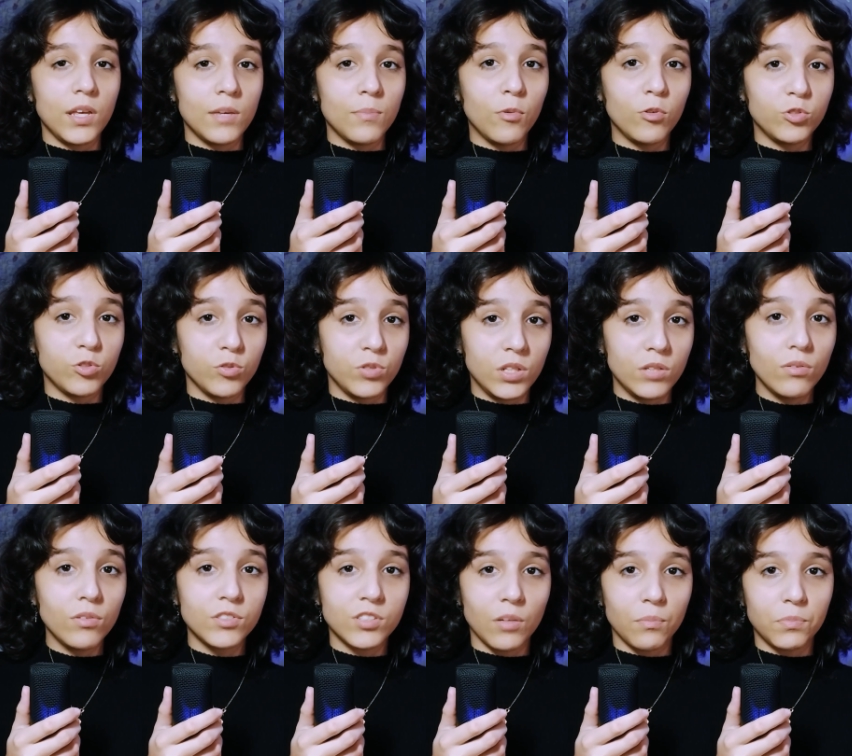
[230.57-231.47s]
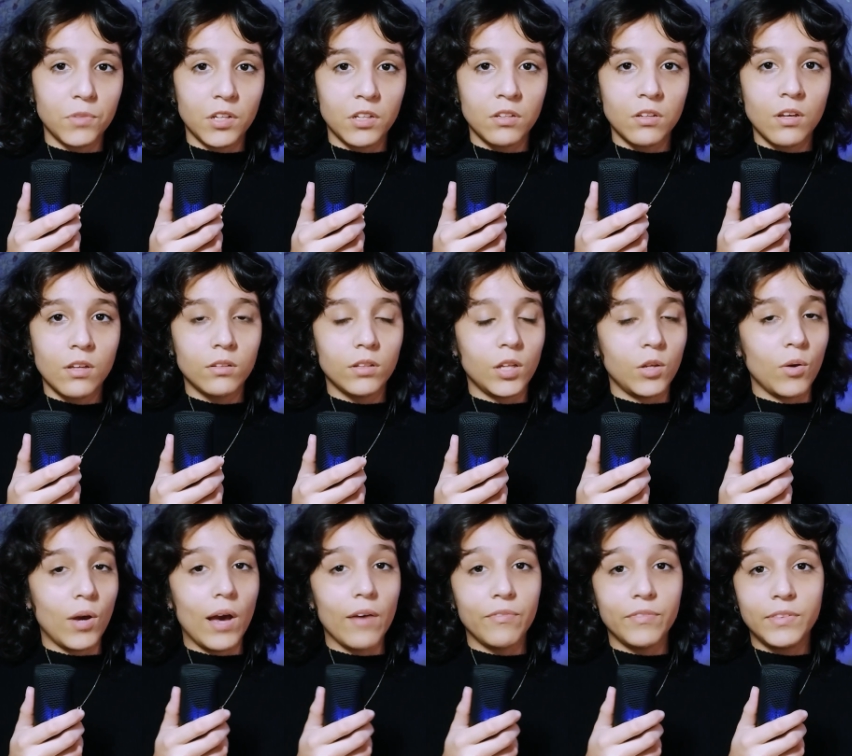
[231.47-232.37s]
to be able to deal with something
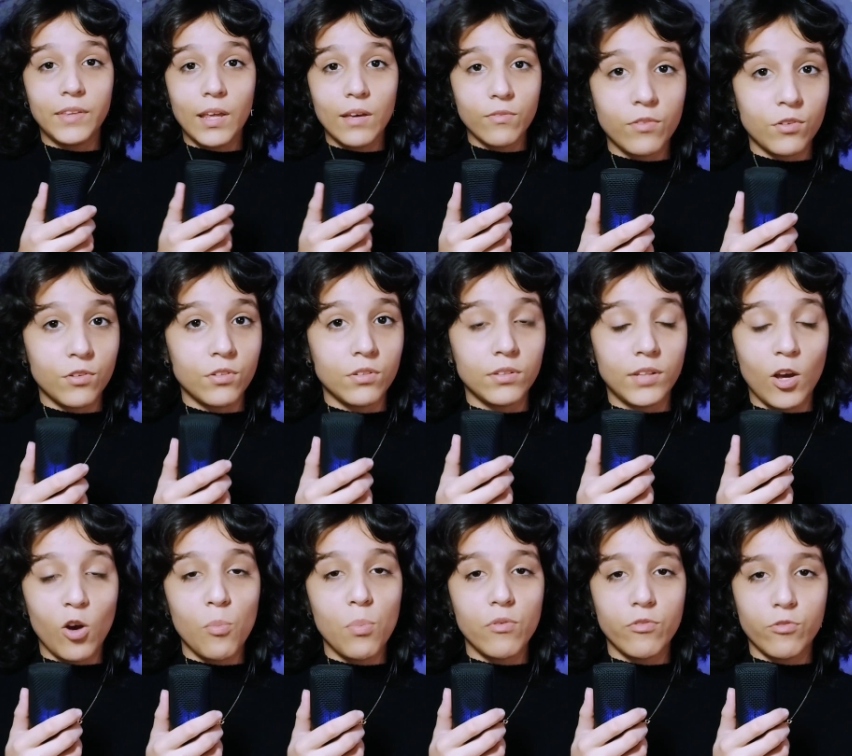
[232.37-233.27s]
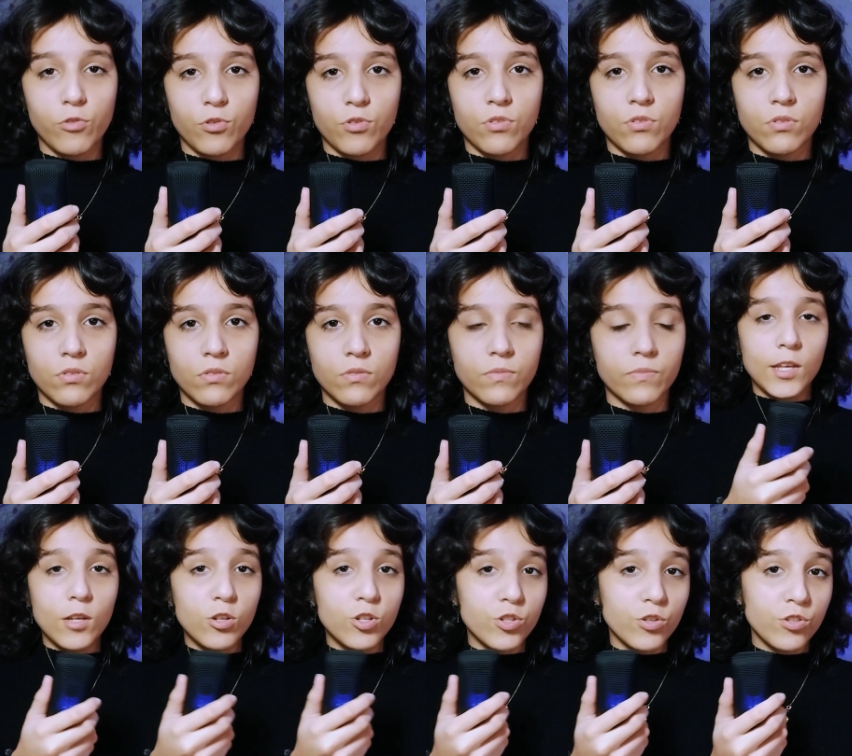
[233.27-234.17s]
that you have never dealt before, and
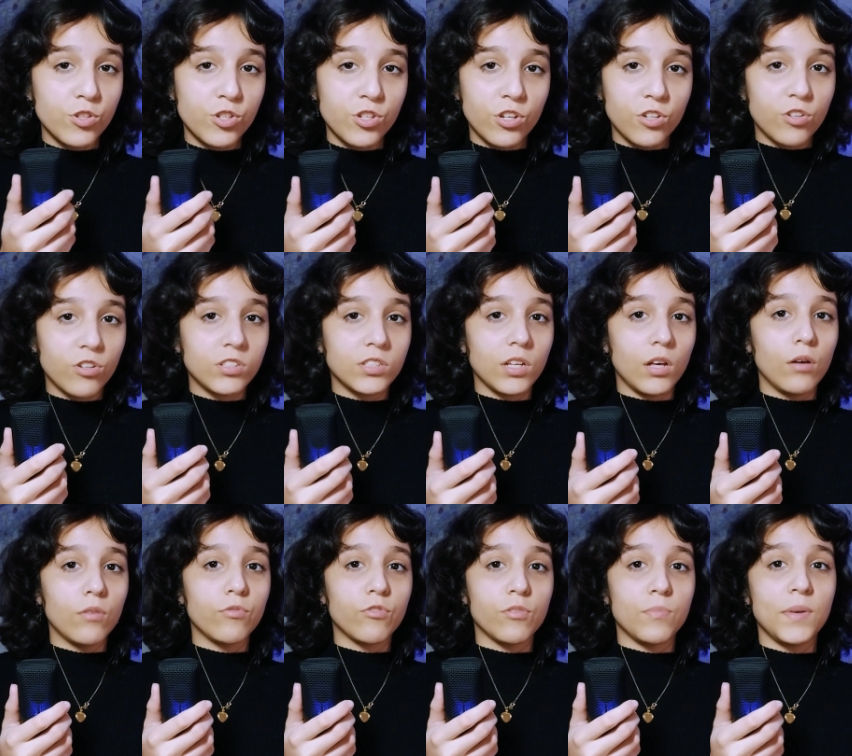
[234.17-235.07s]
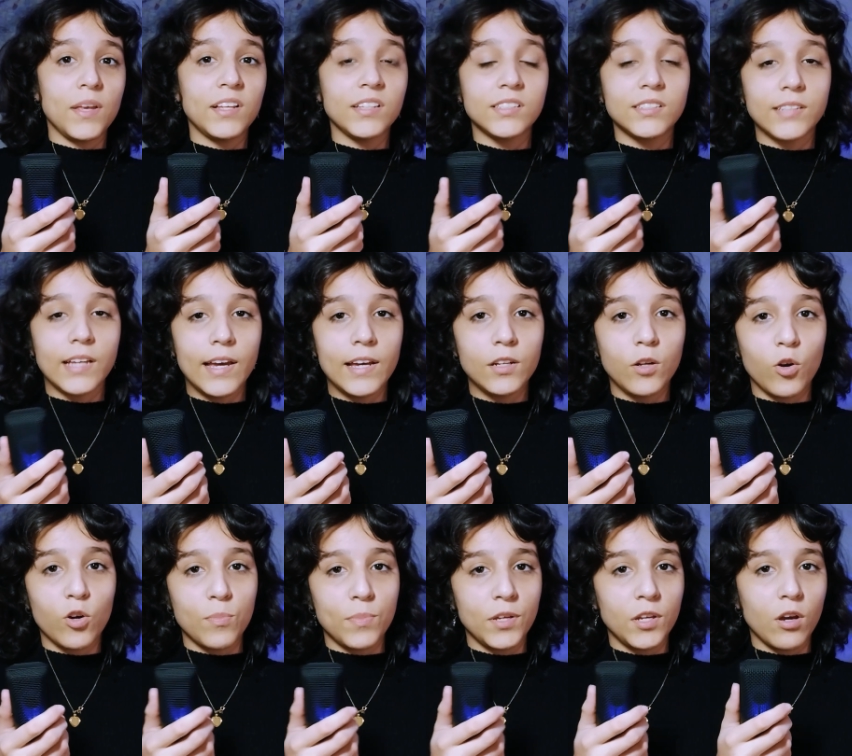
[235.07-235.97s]
that you shouldn't judge yourself for being
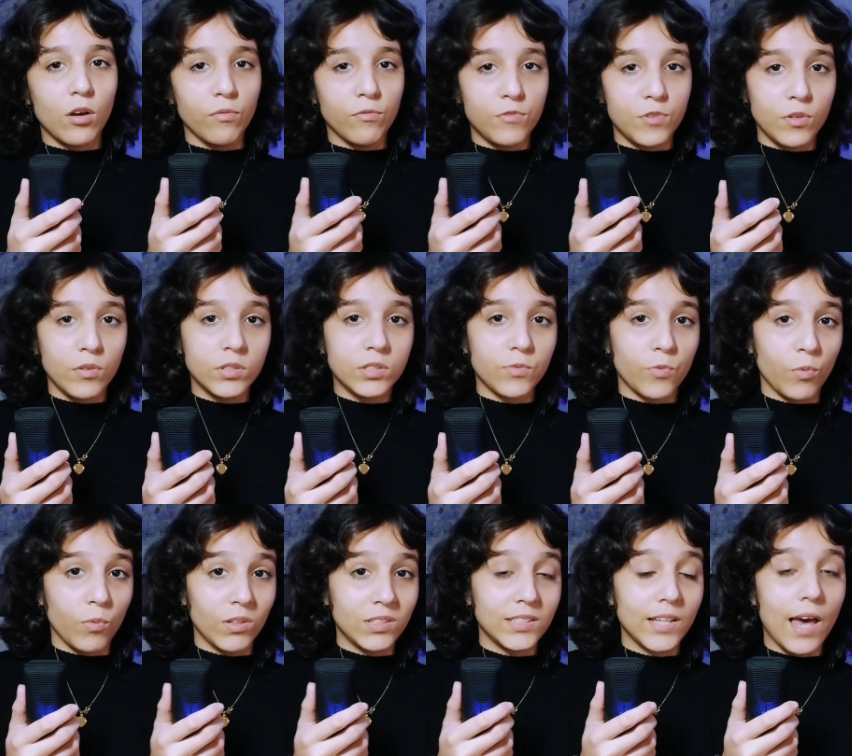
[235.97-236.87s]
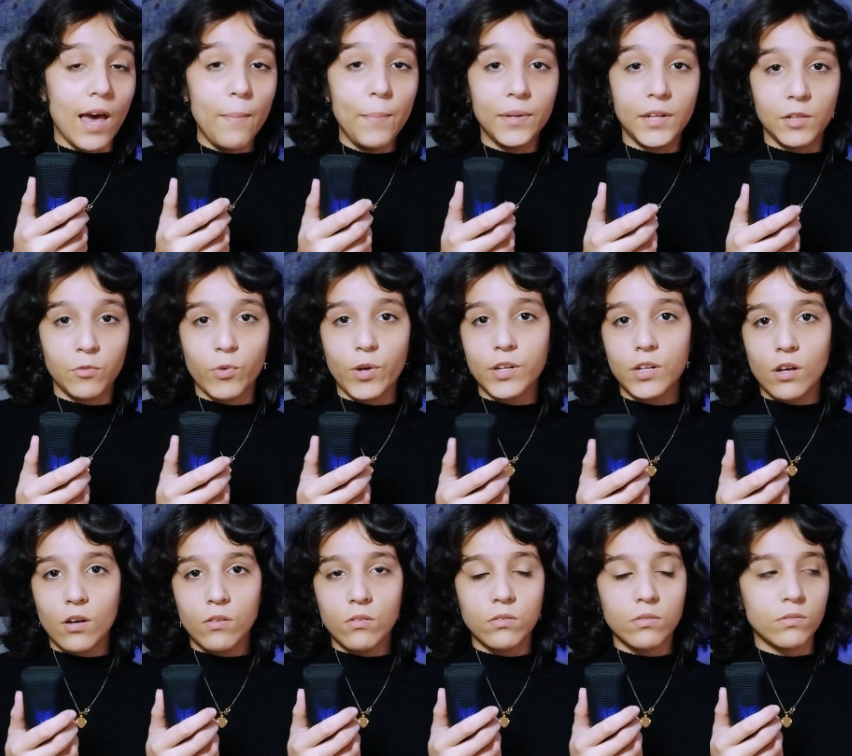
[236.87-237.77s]
sad or being confused from what's happening
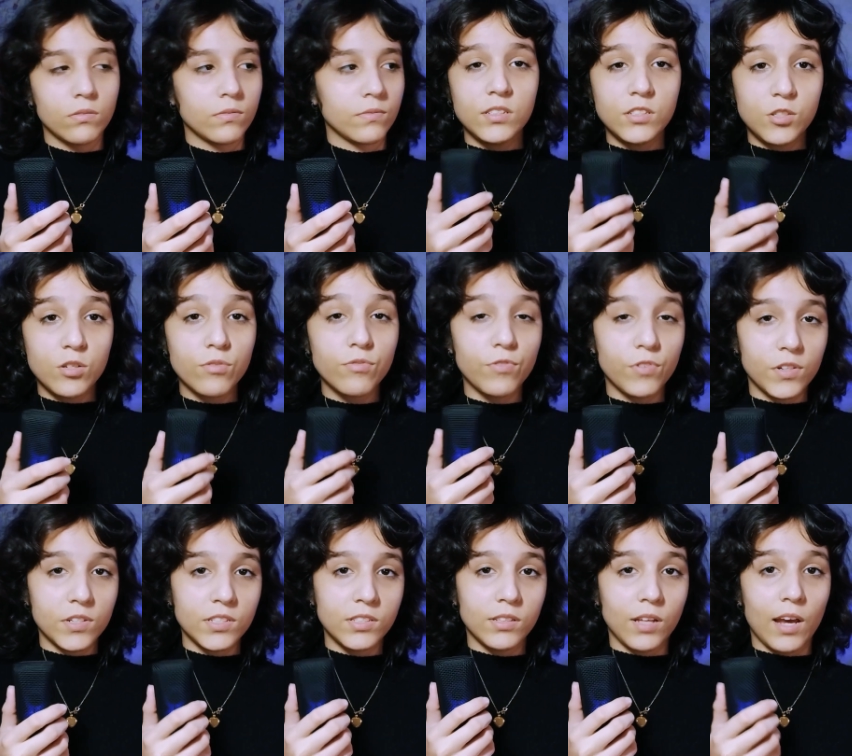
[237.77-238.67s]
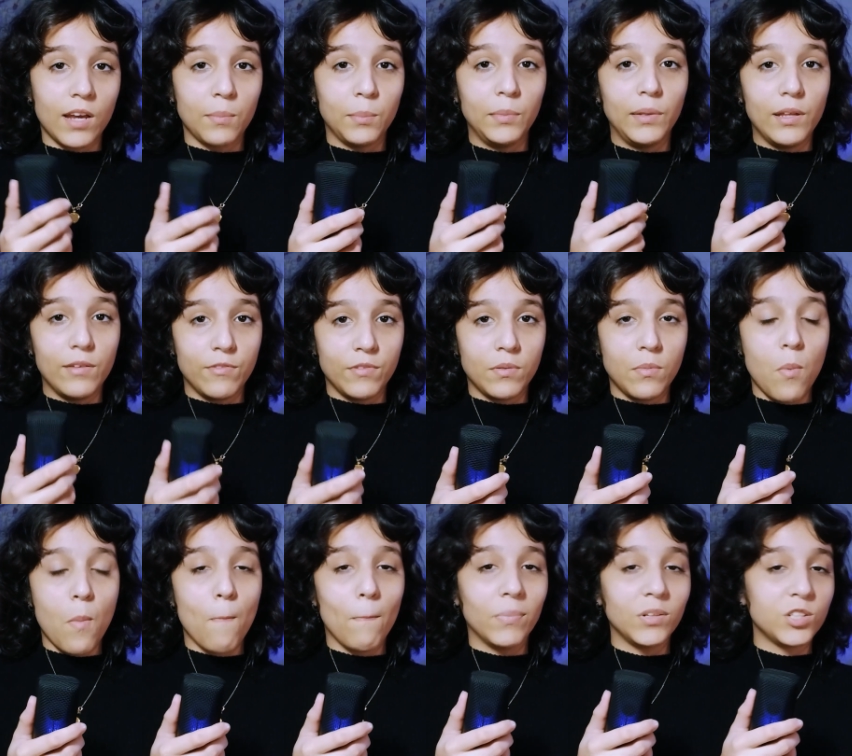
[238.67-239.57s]
right now. This is your first time
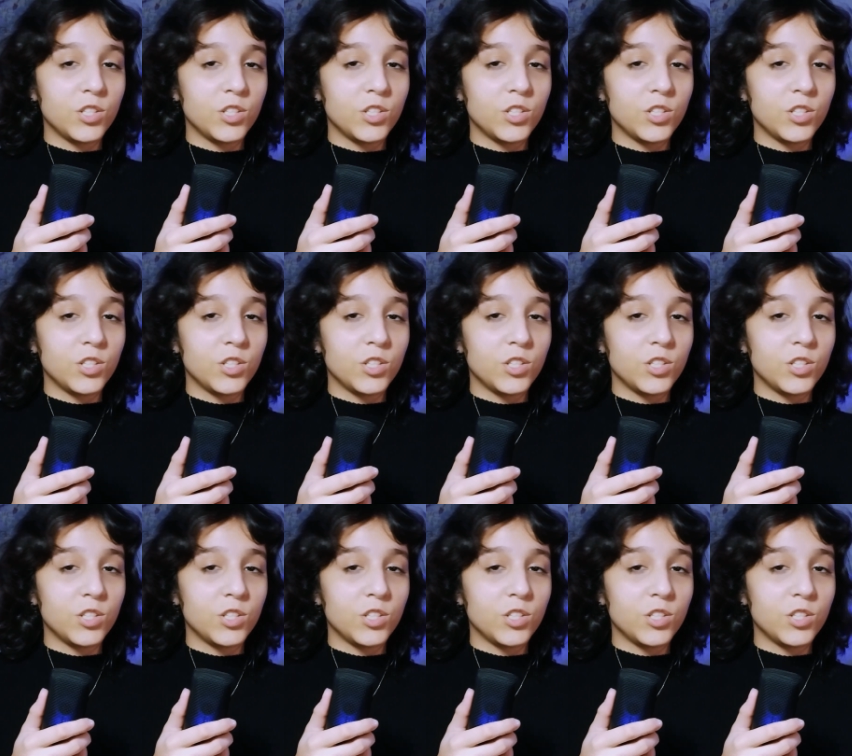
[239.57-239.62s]
living.